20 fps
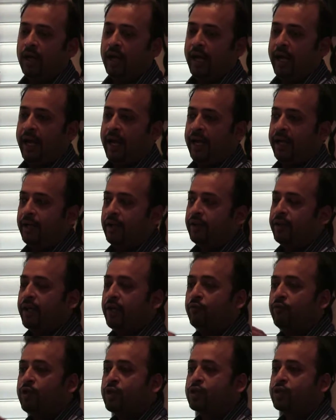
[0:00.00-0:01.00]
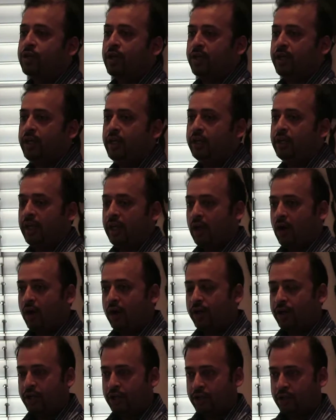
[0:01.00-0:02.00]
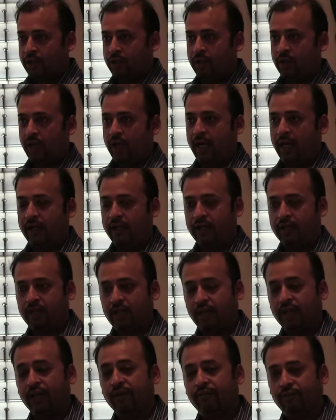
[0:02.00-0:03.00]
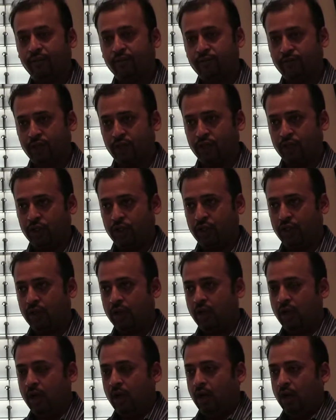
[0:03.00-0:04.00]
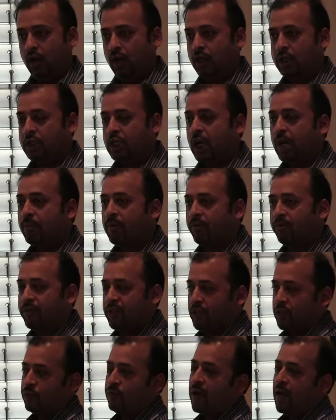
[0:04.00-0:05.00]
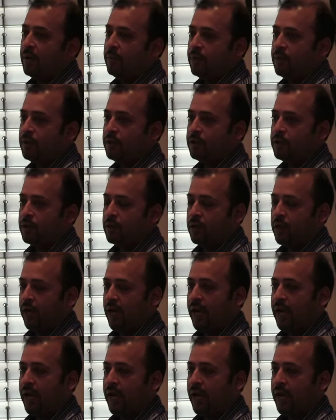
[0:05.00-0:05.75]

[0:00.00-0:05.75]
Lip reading: And then we study the elongation and the cell differentiation on top of these fibers,